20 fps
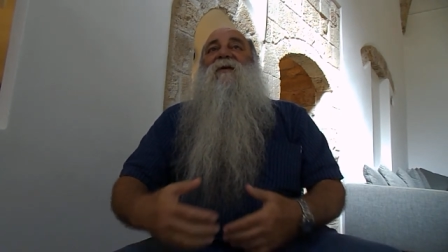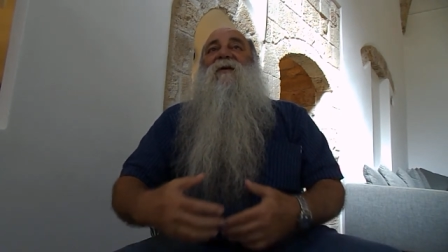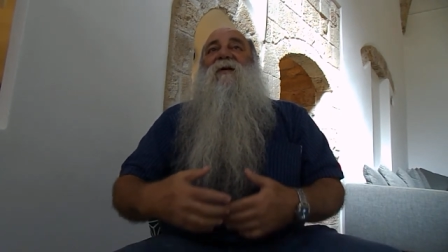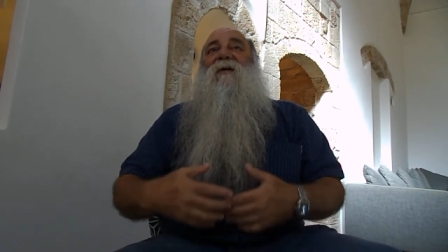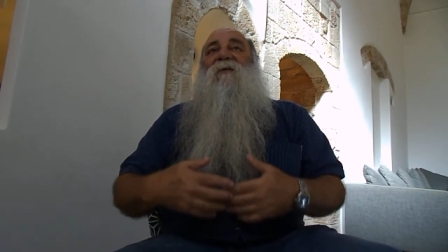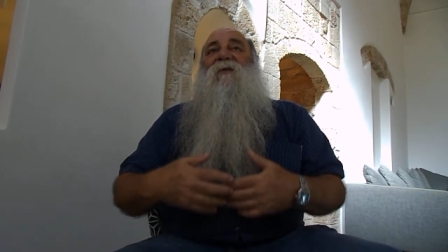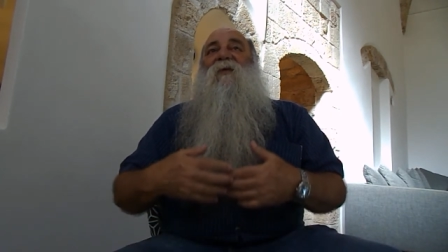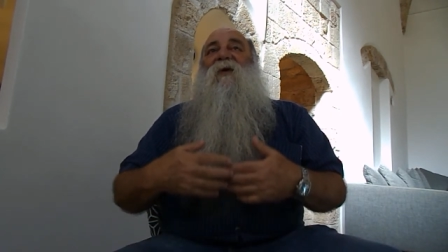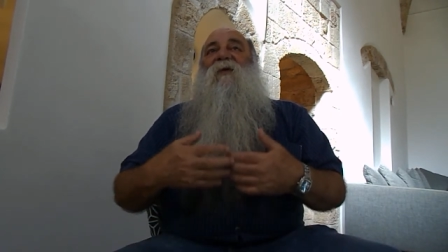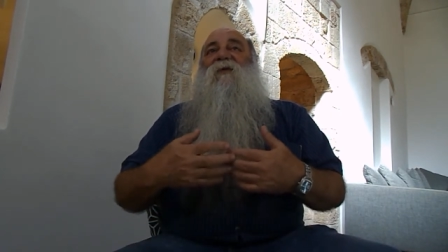
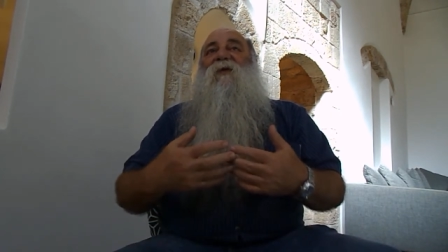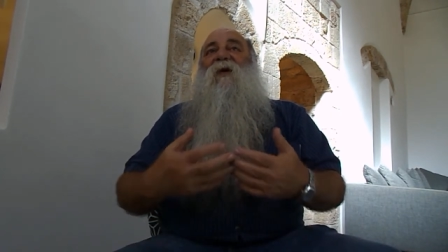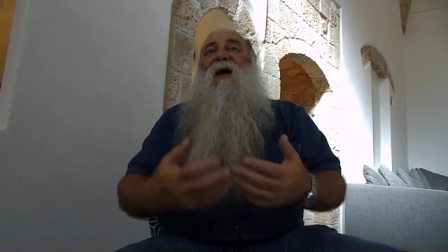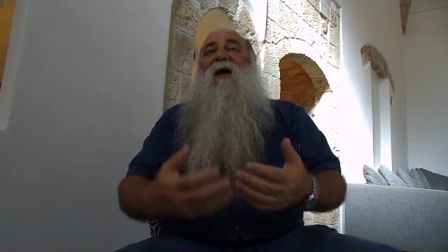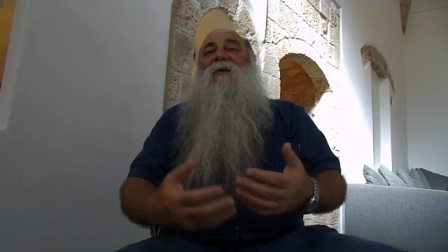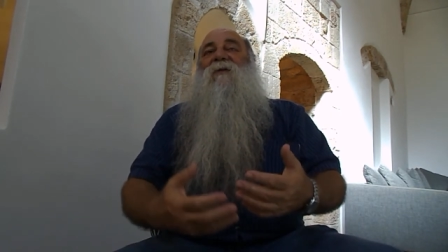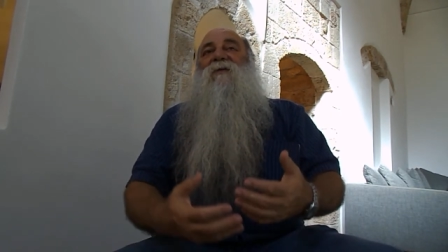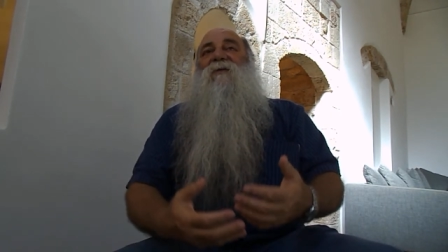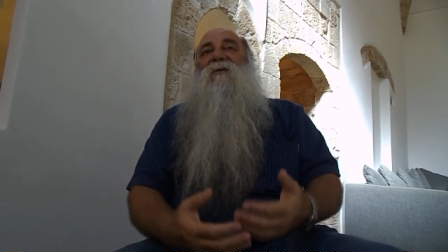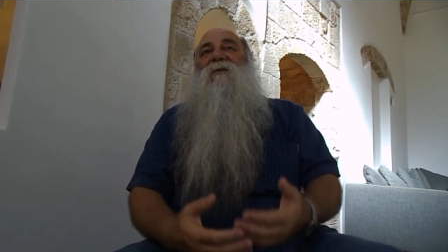And we
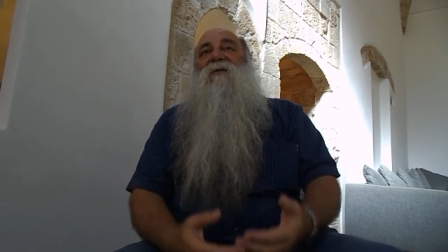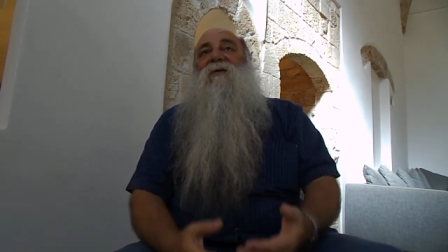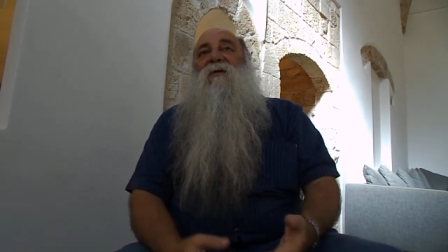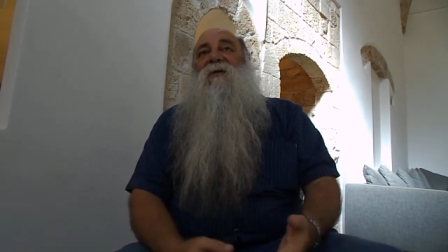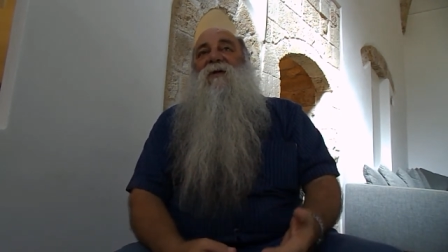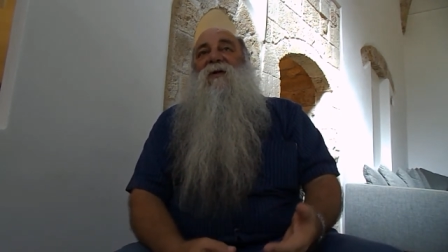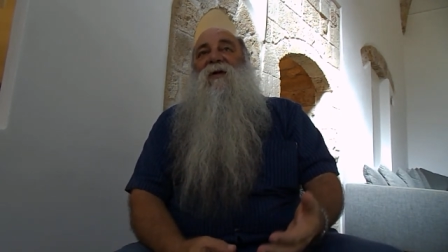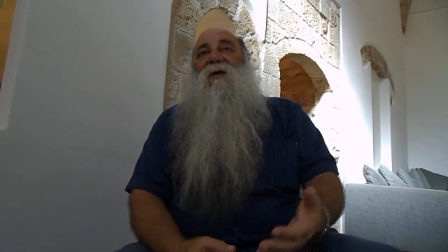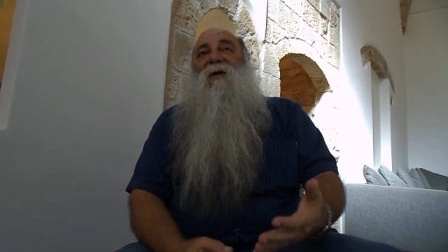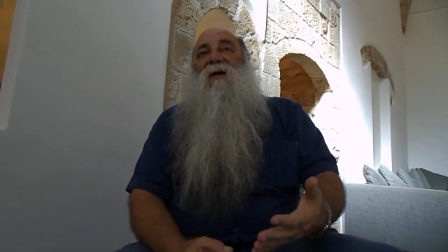found
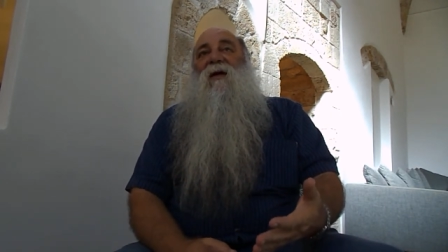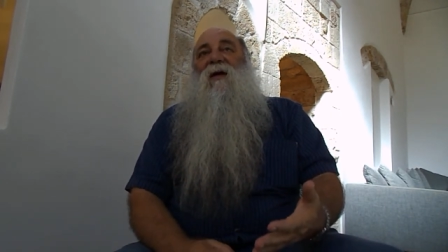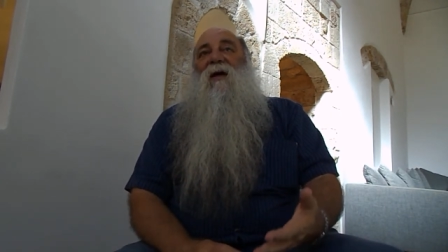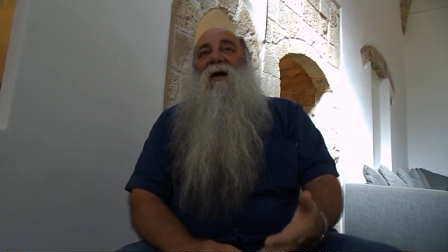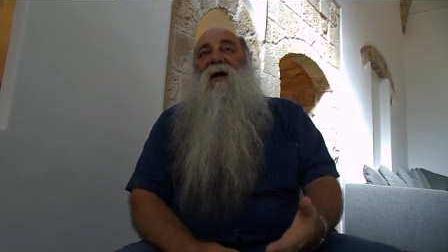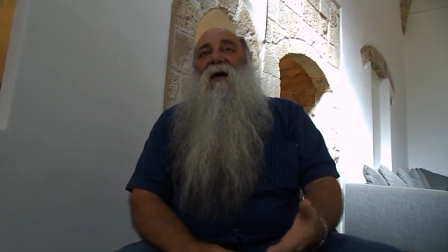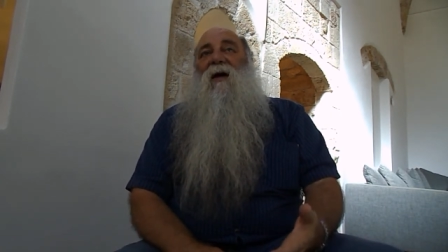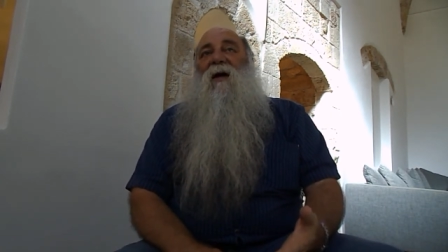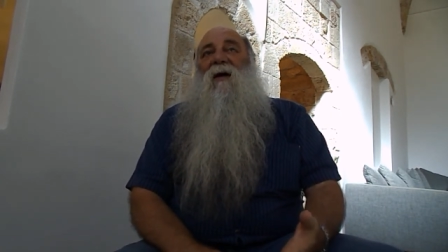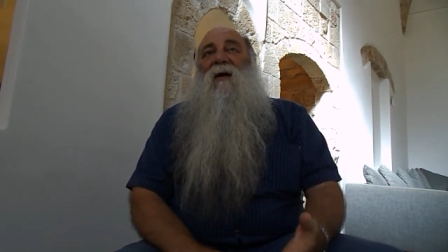
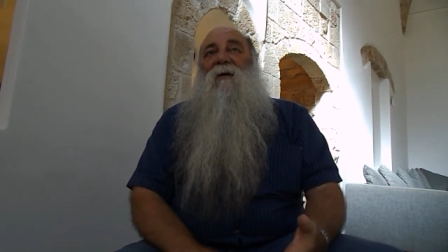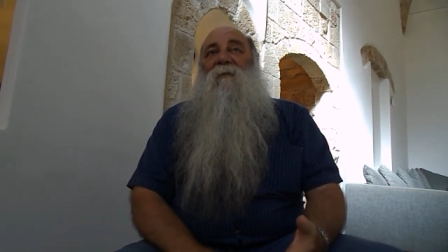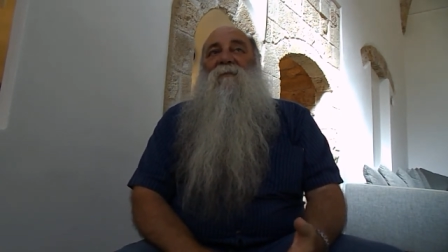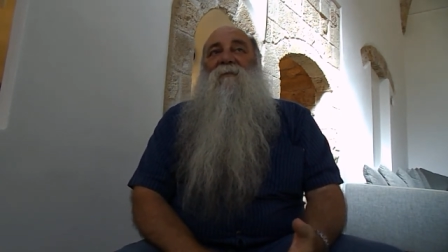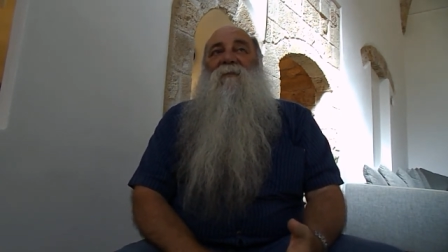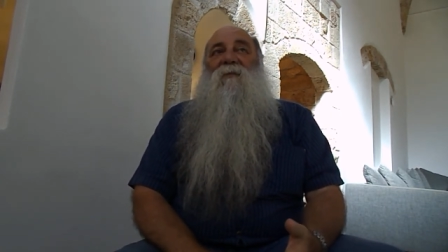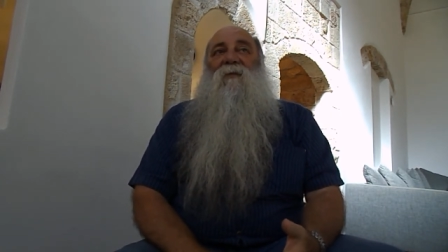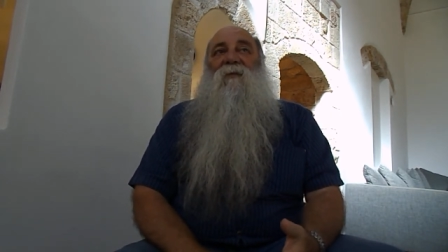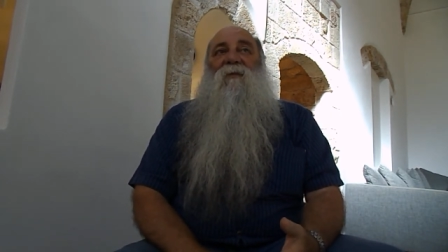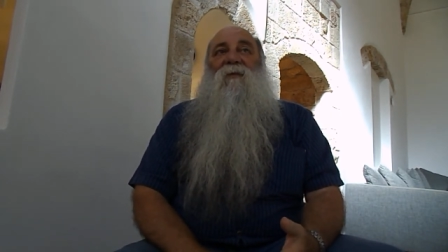
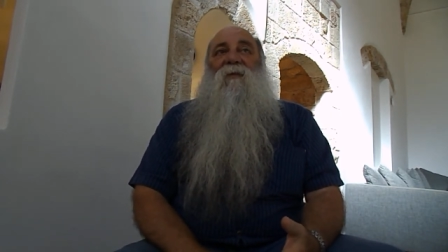um,